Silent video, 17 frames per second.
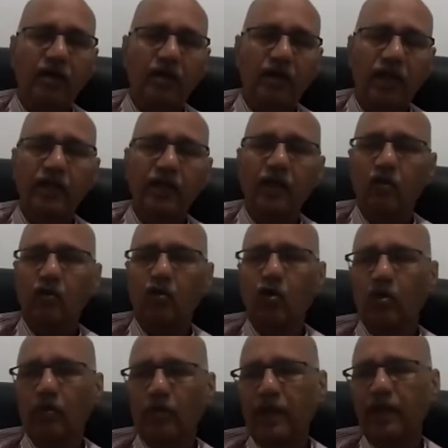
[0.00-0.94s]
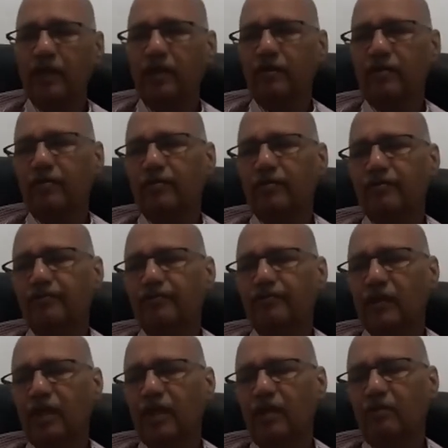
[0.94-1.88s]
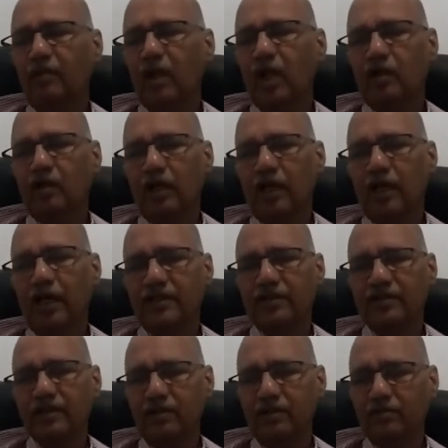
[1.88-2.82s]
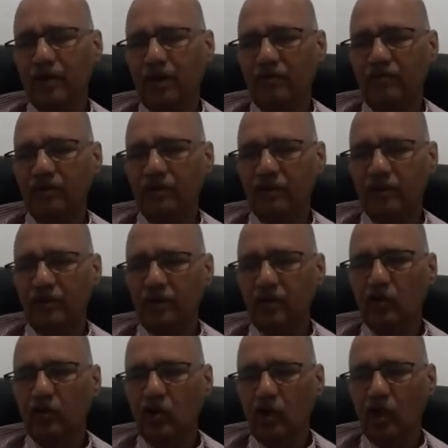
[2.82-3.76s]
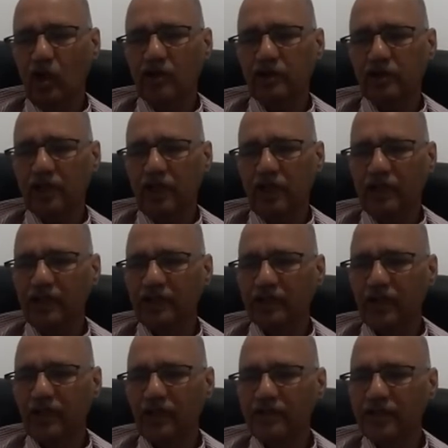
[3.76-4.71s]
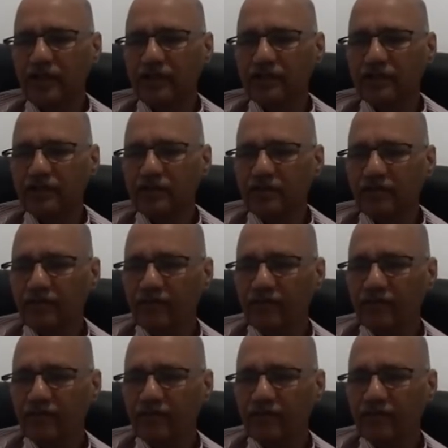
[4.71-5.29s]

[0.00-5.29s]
Daniel Goleman brought a concept of ecological intelligence,